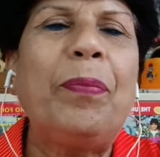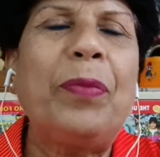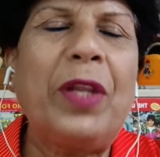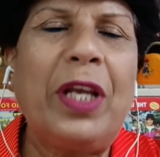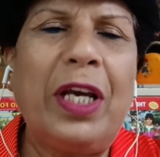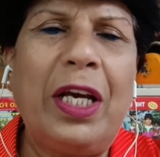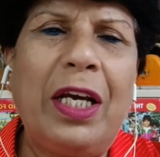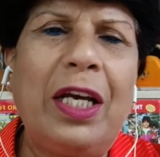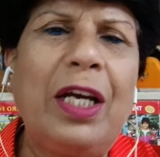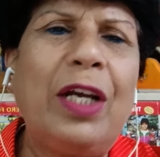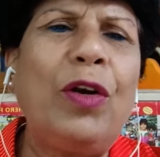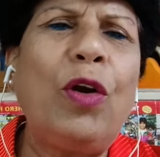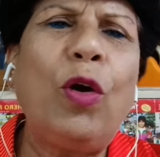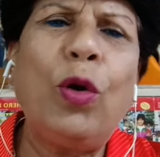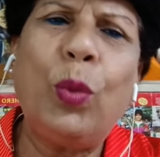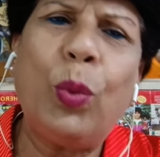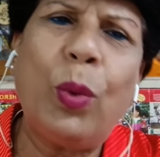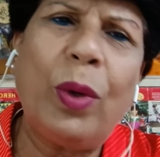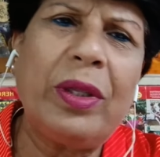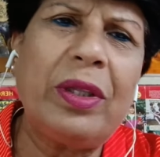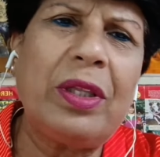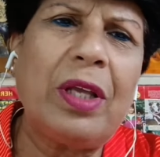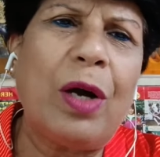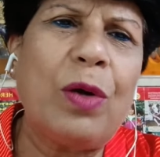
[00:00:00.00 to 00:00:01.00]
not
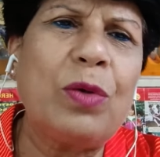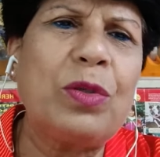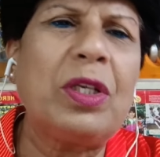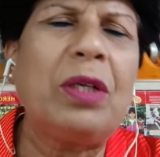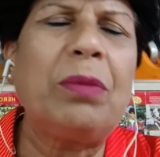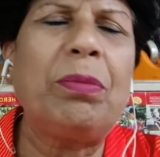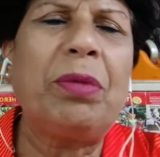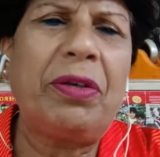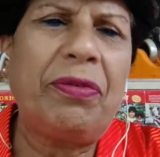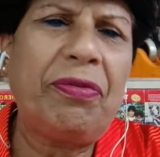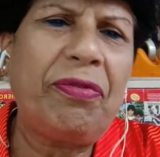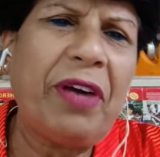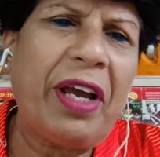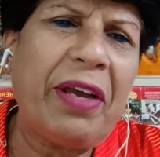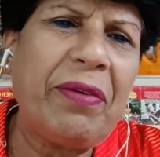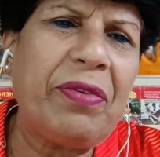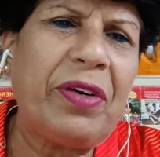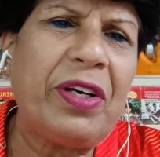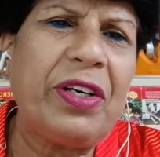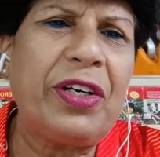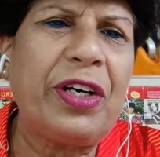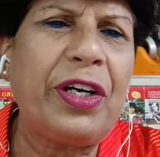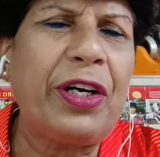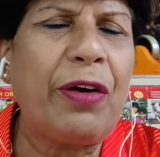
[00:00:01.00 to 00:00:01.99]
1,000, but
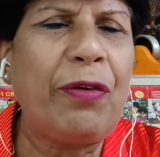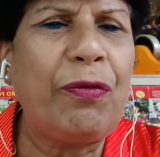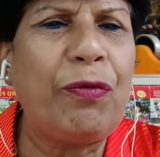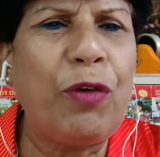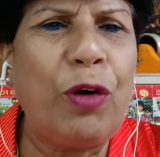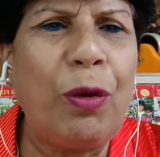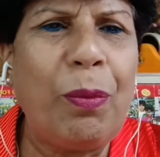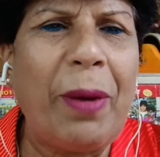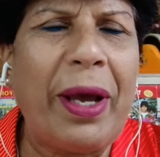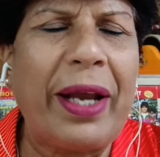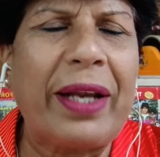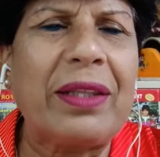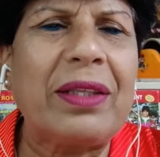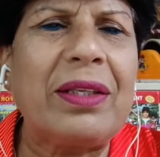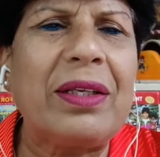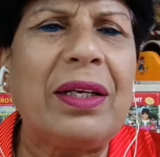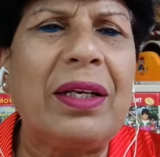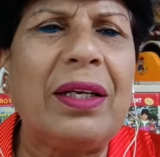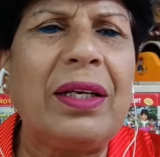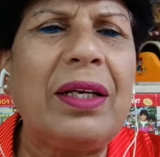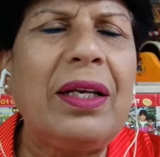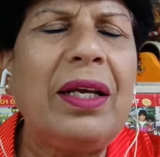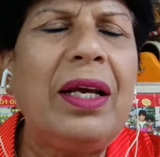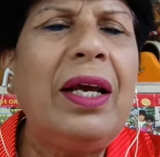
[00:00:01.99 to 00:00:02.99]
500 in full
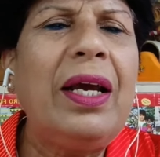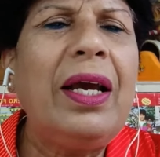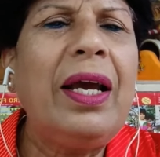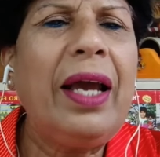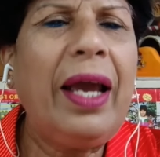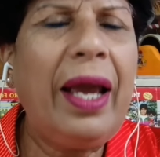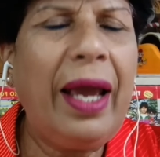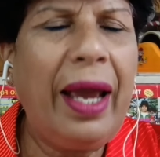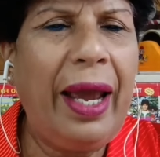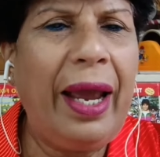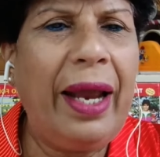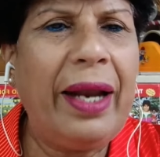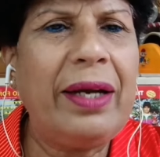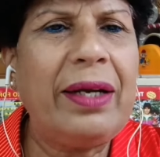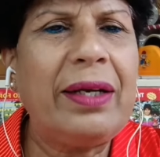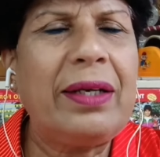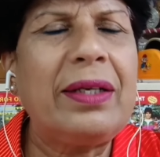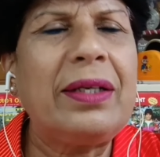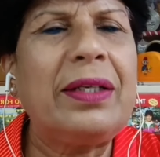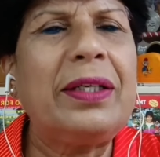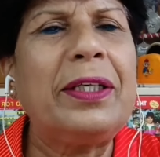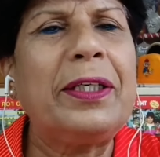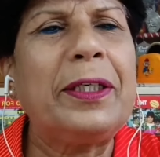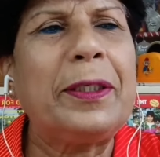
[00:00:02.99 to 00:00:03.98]
marathon,
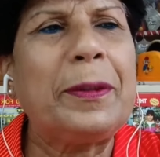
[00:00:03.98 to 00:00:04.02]
and